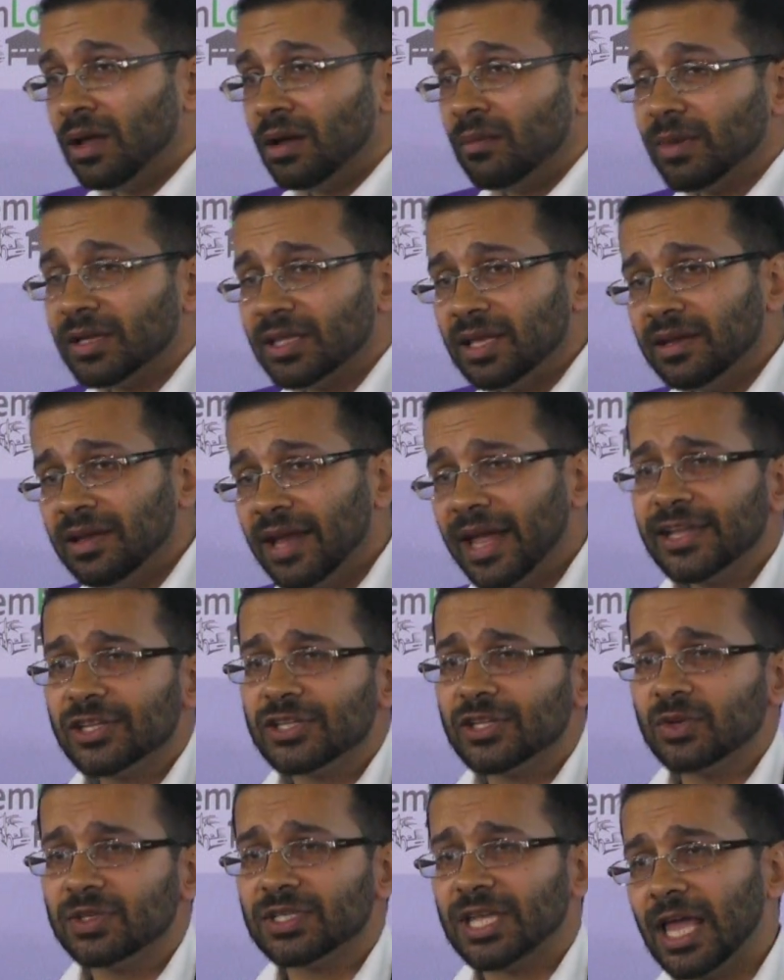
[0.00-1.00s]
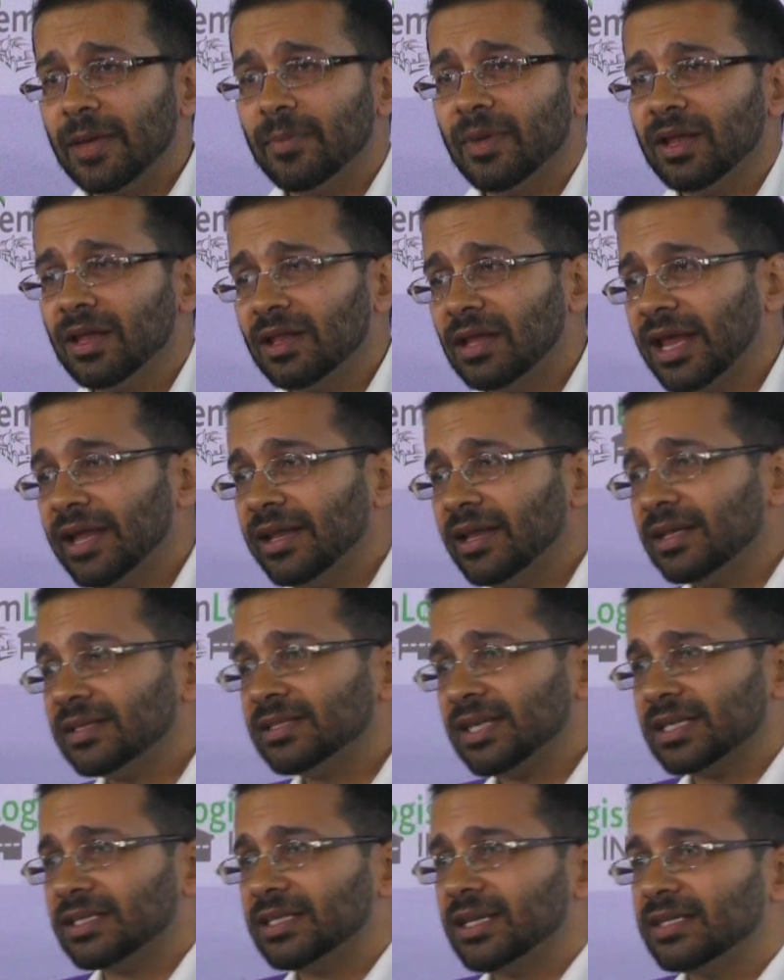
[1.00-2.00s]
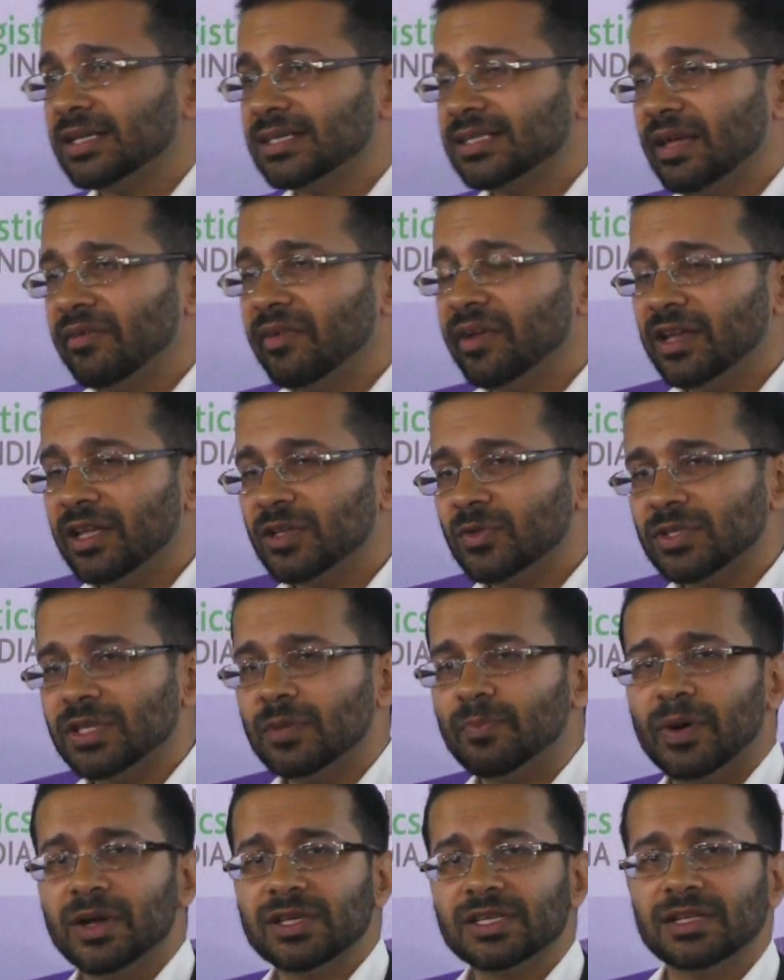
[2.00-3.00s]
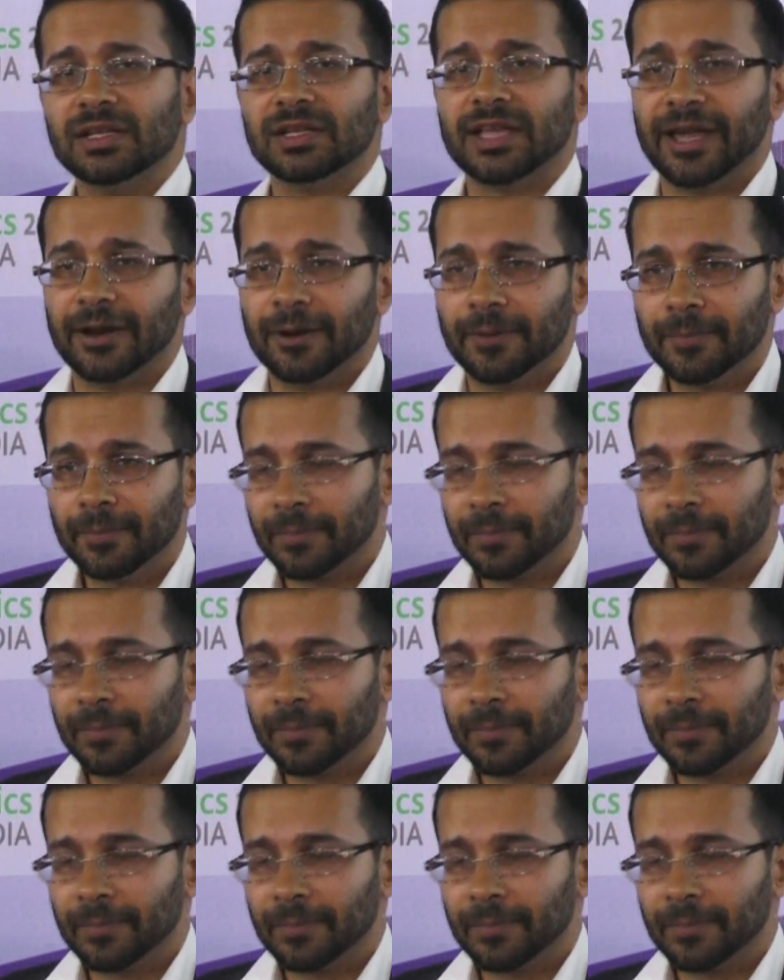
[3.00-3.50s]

But the next use came in the 1960s and 70s was in personal care.